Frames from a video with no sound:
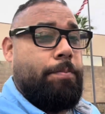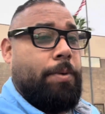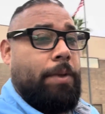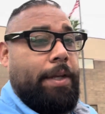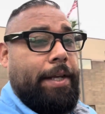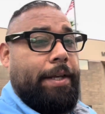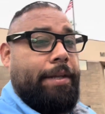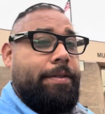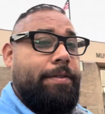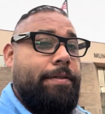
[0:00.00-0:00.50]

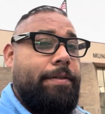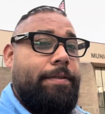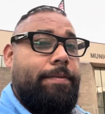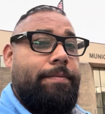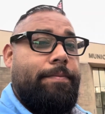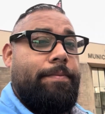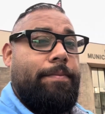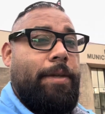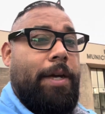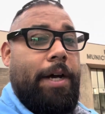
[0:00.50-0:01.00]
police
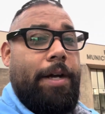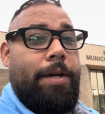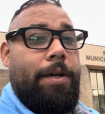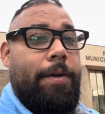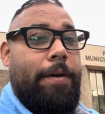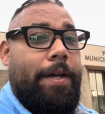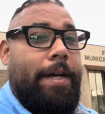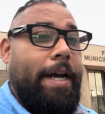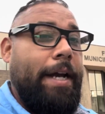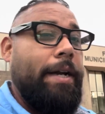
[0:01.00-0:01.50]
y'all
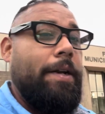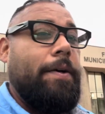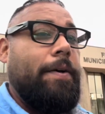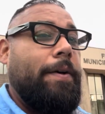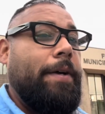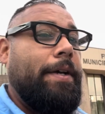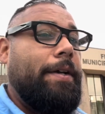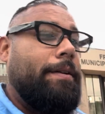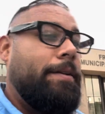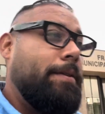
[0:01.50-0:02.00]
know it i
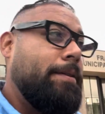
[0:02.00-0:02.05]
know it